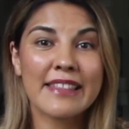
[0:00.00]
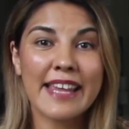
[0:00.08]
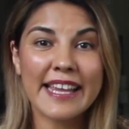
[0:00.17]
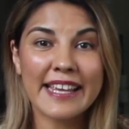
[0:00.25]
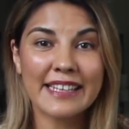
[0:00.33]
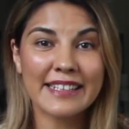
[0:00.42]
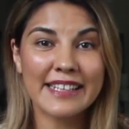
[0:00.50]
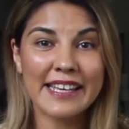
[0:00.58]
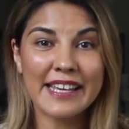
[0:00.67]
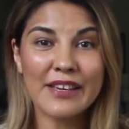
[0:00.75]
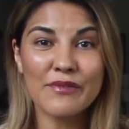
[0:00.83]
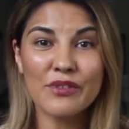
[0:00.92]
they can
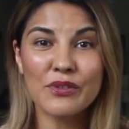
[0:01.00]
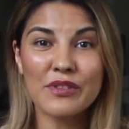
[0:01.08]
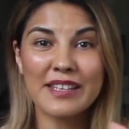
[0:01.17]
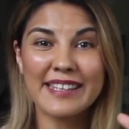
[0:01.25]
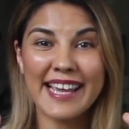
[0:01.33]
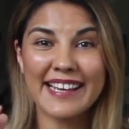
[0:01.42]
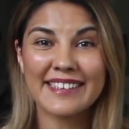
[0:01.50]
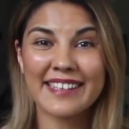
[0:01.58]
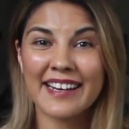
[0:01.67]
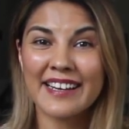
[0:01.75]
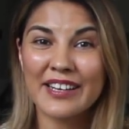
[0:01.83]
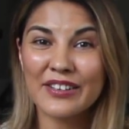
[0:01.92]
give you the
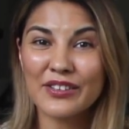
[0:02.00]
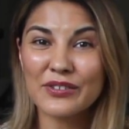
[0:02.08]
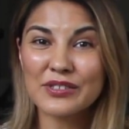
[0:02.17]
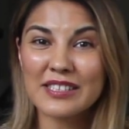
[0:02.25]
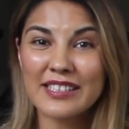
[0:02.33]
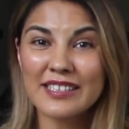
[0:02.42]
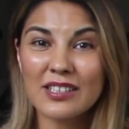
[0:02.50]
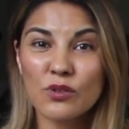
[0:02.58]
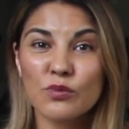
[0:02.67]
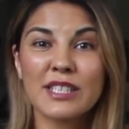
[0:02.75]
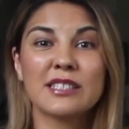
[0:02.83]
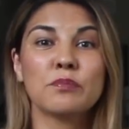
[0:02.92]
data, those
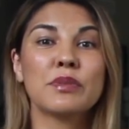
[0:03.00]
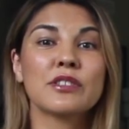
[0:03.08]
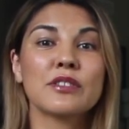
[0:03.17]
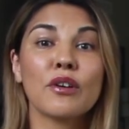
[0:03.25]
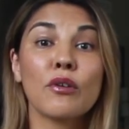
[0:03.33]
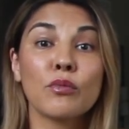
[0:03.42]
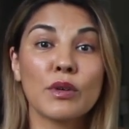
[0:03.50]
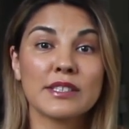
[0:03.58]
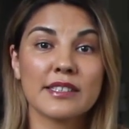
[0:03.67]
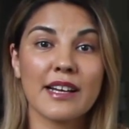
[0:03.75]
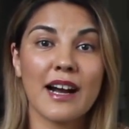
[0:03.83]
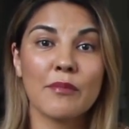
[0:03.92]
little whispers of
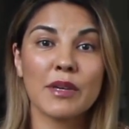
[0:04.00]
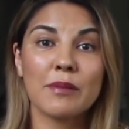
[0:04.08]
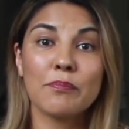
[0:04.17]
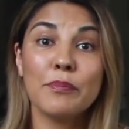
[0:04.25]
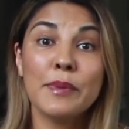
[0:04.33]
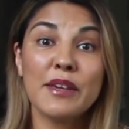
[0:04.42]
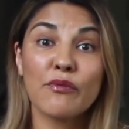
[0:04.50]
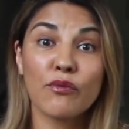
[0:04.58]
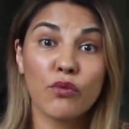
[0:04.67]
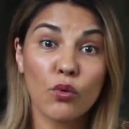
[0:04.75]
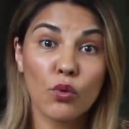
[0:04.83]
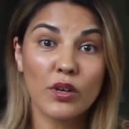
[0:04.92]
what's coming
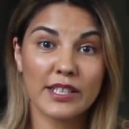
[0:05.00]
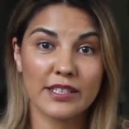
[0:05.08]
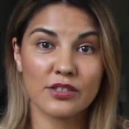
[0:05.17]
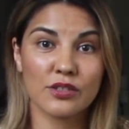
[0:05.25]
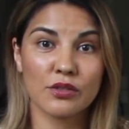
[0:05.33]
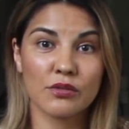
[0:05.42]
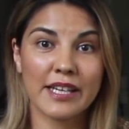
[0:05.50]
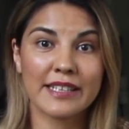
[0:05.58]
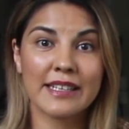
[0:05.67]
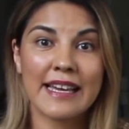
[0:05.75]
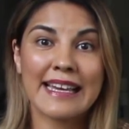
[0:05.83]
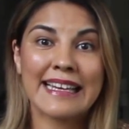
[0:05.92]
before it's too
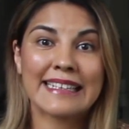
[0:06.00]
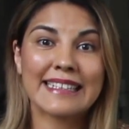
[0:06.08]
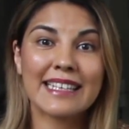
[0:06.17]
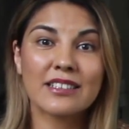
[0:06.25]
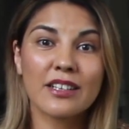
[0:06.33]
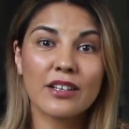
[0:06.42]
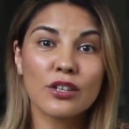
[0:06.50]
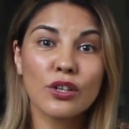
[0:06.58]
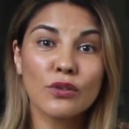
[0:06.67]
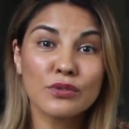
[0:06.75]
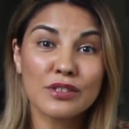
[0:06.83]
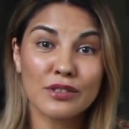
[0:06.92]
late. Get
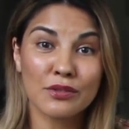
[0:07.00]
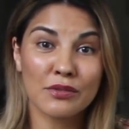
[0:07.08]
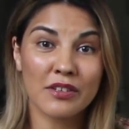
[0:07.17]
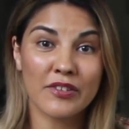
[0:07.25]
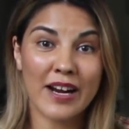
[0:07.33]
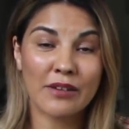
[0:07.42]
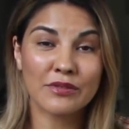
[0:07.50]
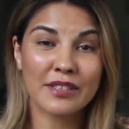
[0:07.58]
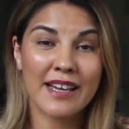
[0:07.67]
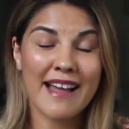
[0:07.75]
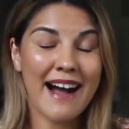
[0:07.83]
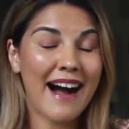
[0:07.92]
closer to the ground.
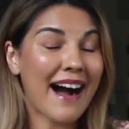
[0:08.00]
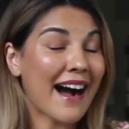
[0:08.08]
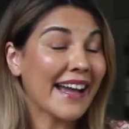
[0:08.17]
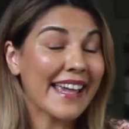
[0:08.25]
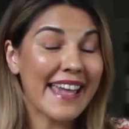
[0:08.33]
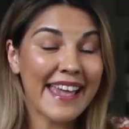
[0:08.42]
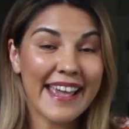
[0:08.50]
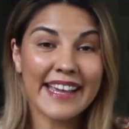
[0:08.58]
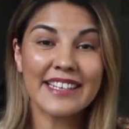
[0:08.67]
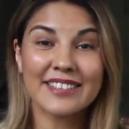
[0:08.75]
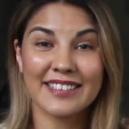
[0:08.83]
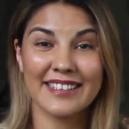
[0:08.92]
I
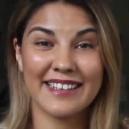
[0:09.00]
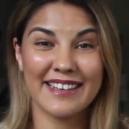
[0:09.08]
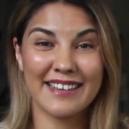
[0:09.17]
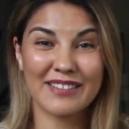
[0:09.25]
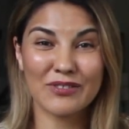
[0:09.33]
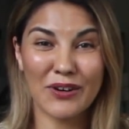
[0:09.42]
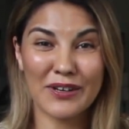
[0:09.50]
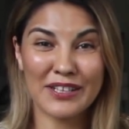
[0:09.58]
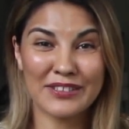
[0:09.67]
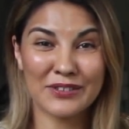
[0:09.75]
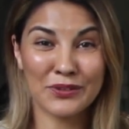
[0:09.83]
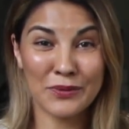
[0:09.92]
hate
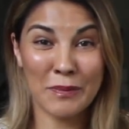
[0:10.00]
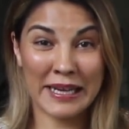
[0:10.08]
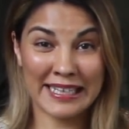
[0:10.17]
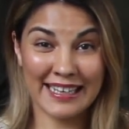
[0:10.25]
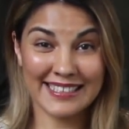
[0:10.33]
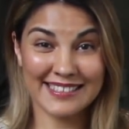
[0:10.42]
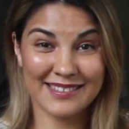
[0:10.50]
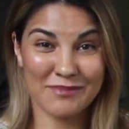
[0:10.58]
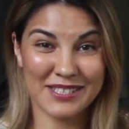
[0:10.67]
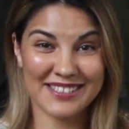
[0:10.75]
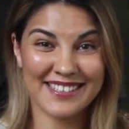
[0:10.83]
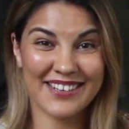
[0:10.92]
talking to my
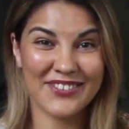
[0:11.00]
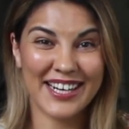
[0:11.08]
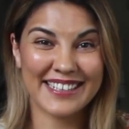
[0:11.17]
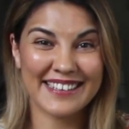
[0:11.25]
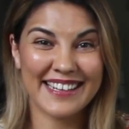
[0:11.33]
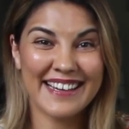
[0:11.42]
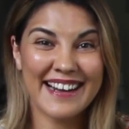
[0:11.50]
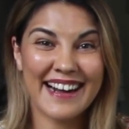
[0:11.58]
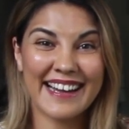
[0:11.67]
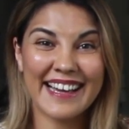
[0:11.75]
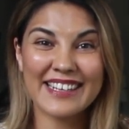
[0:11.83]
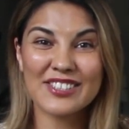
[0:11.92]
customers directly.
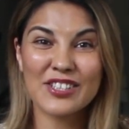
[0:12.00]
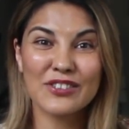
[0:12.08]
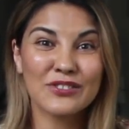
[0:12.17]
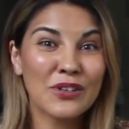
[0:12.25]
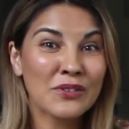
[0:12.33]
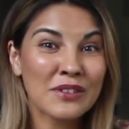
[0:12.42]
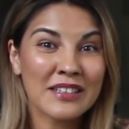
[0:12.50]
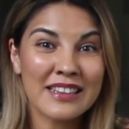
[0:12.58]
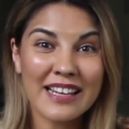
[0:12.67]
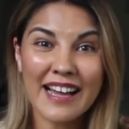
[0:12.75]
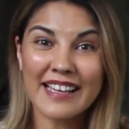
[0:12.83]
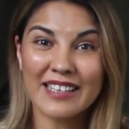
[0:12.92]
I actually don't
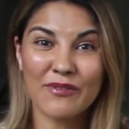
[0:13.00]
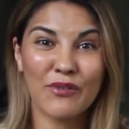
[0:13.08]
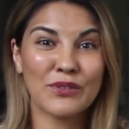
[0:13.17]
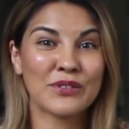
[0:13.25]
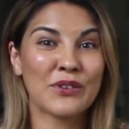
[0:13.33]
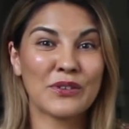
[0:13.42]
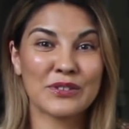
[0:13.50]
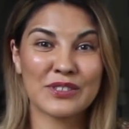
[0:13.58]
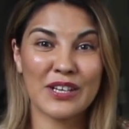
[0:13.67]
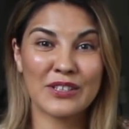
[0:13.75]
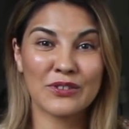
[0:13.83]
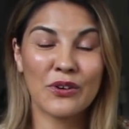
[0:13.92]
like phone
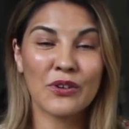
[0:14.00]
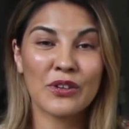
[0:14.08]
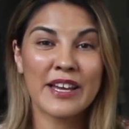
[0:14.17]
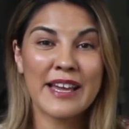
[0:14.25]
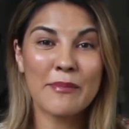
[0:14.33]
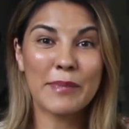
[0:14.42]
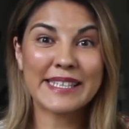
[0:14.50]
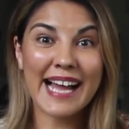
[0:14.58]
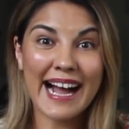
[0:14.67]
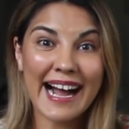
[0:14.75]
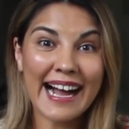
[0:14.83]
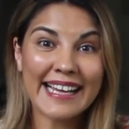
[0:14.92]
calls at all, but
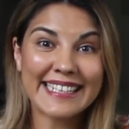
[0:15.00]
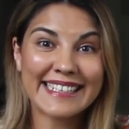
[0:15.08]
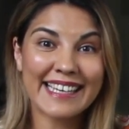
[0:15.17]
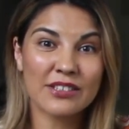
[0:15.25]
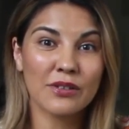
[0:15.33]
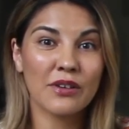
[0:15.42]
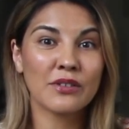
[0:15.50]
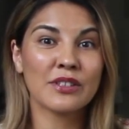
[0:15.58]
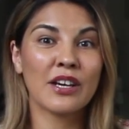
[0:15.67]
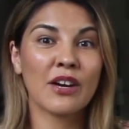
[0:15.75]
I get on